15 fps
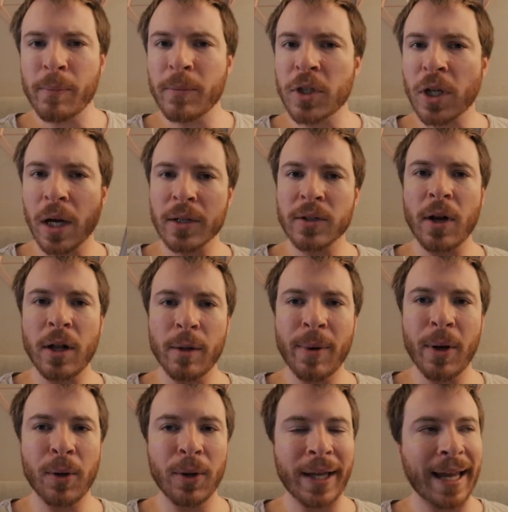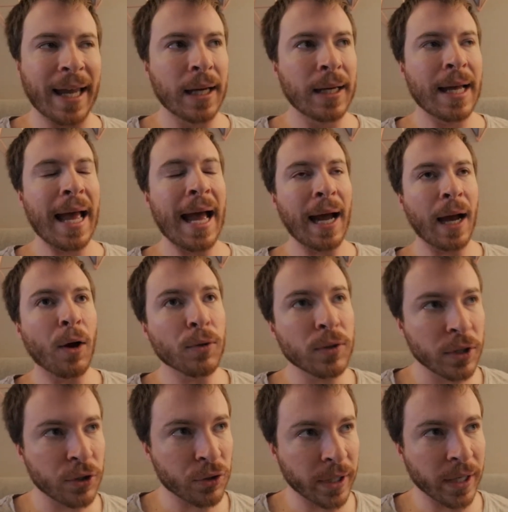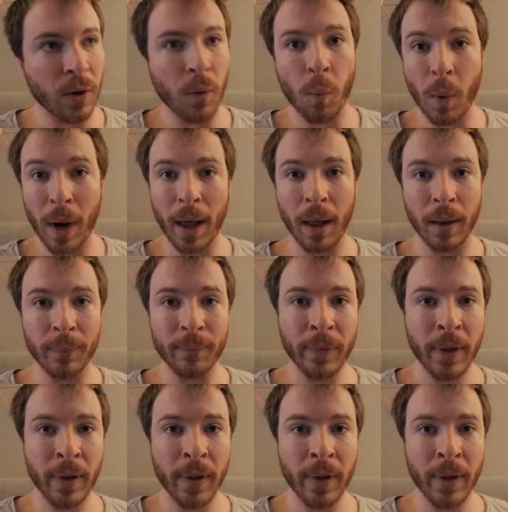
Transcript: Talks all about like how to drink well.